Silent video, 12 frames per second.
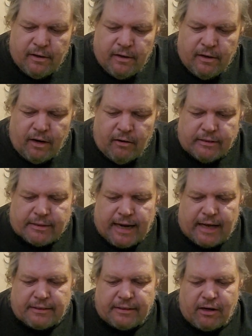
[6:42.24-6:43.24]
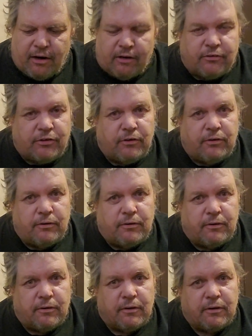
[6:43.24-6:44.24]
you know, it's got the
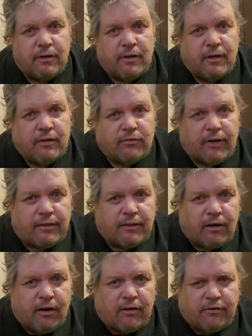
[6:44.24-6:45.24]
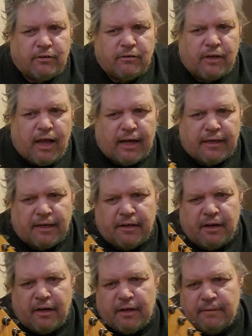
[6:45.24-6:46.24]
R2 locking
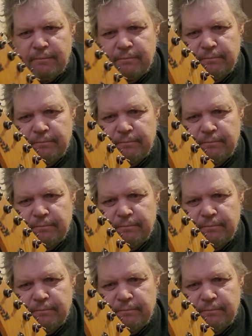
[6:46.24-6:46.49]
nut,